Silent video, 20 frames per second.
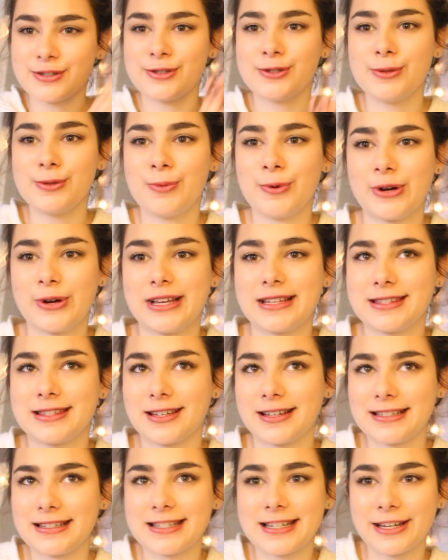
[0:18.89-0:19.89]
super
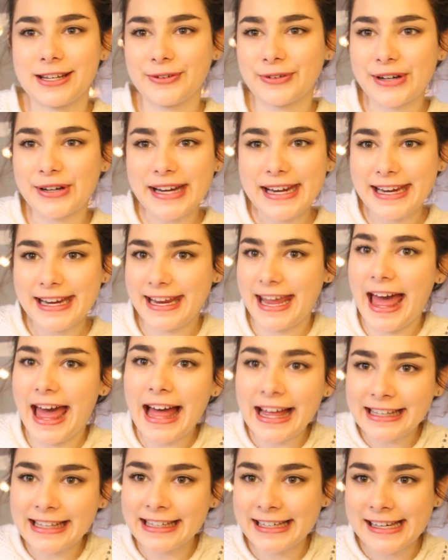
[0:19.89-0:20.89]
exciting, right? Yeah,
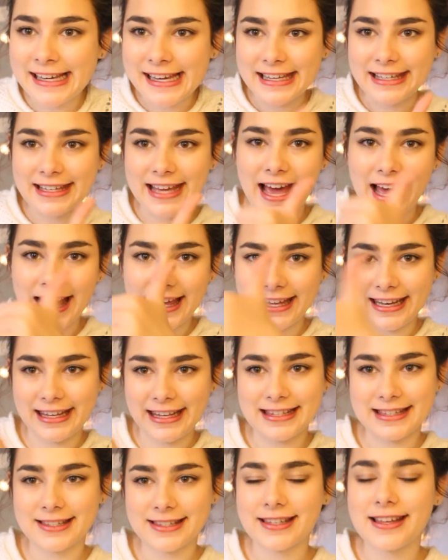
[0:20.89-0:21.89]
yeah, it
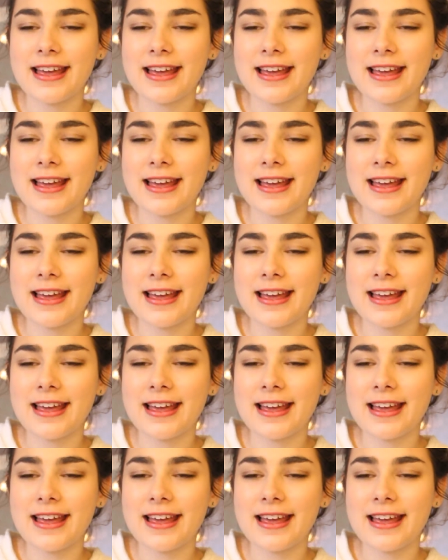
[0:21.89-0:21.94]
is.